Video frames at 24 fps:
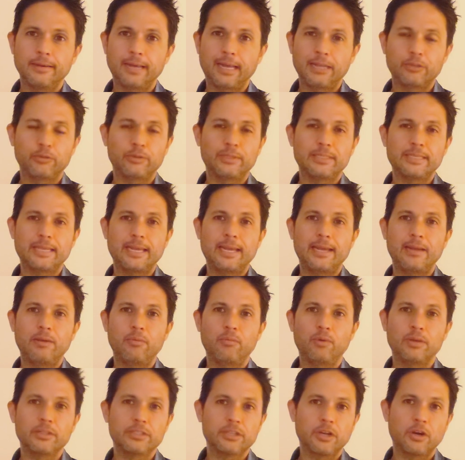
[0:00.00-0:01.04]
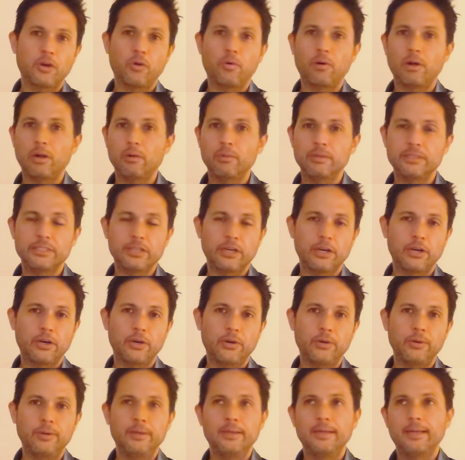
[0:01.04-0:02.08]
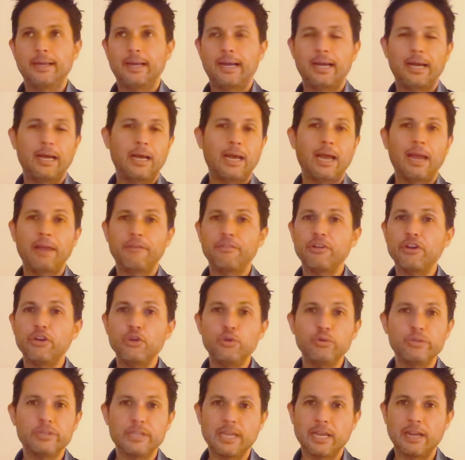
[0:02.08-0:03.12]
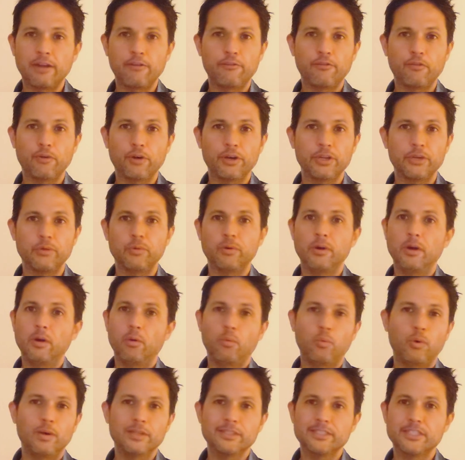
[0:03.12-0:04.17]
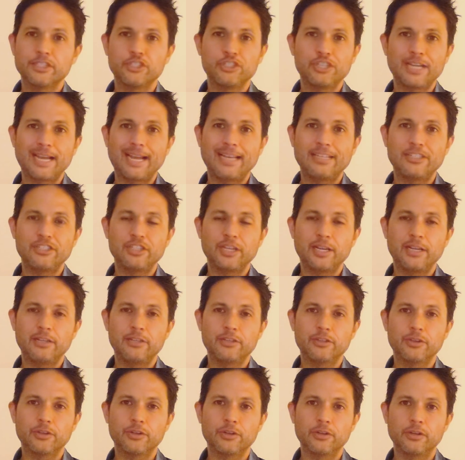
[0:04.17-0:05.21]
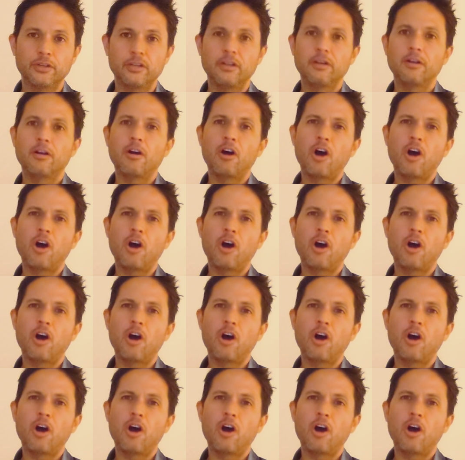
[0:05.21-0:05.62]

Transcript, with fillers: as we say, once a hoe, always a hoe. I have a new saying for you. Once a Chad chaser,